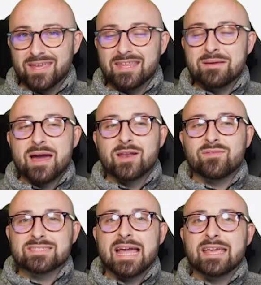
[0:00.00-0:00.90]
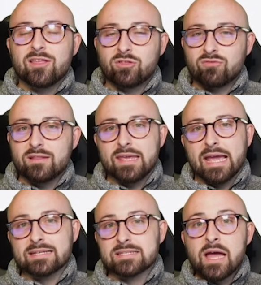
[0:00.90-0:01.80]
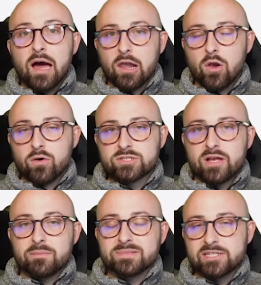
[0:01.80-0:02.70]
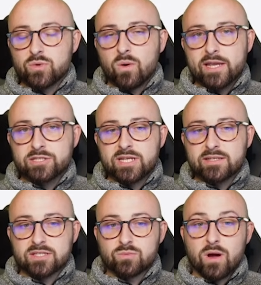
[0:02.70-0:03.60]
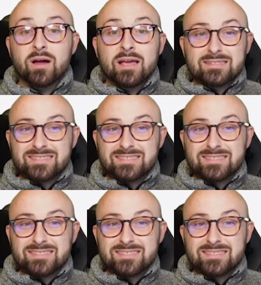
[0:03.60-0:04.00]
The amount of attacking threat that he has alongside the potential clean sheets as well.